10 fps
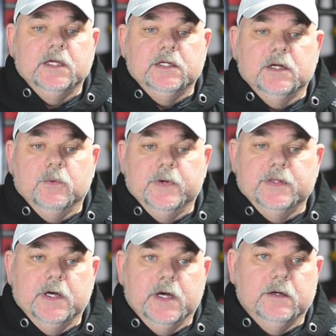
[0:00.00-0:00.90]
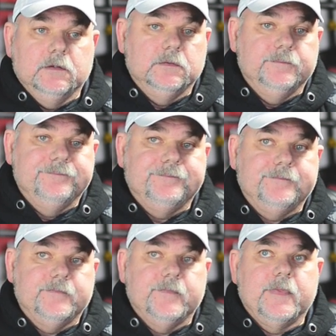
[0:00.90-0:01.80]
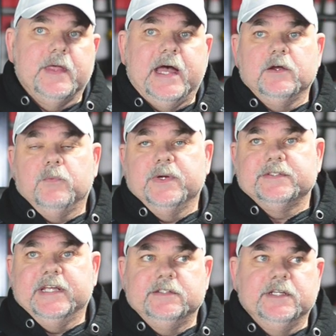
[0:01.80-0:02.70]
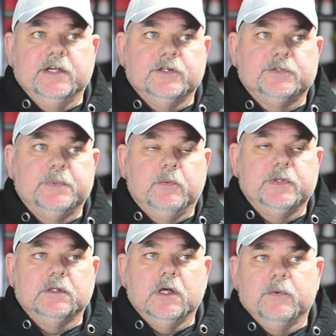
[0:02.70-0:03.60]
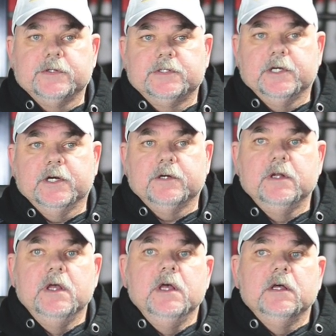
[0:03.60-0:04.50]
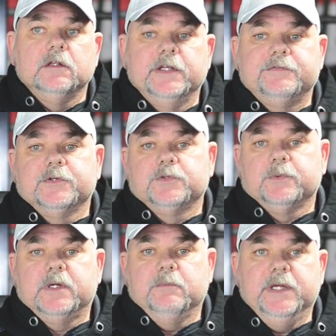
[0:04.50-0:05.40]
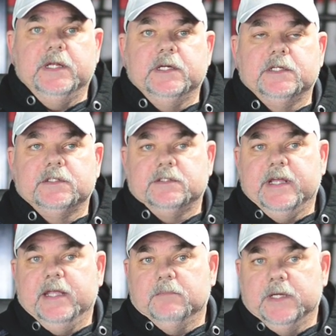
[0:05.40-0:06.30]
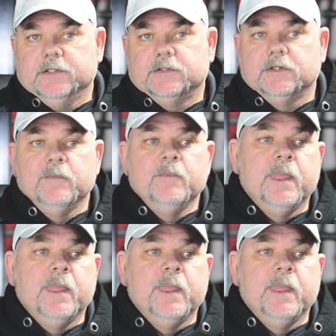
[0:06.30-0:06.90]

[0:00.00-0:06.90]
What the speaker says: you know, when I don't want to say tiers, but when the lower tiered lifters were competing in state meets,